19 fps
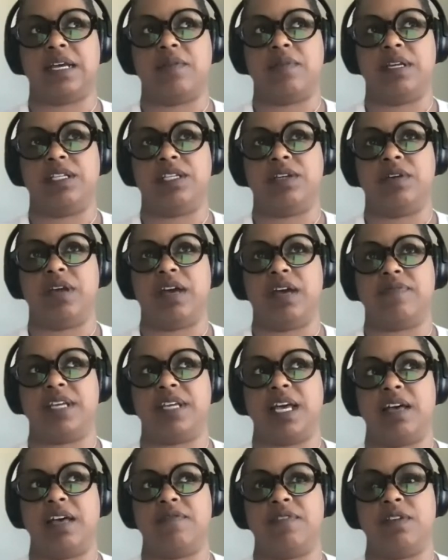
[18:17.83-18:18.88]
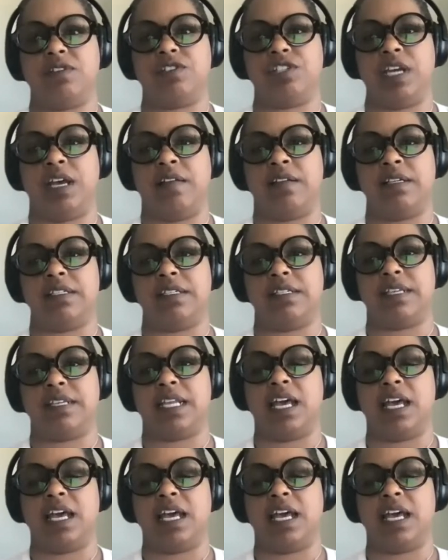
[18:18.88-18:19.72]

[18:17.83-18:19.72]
that we do have to have those challenges.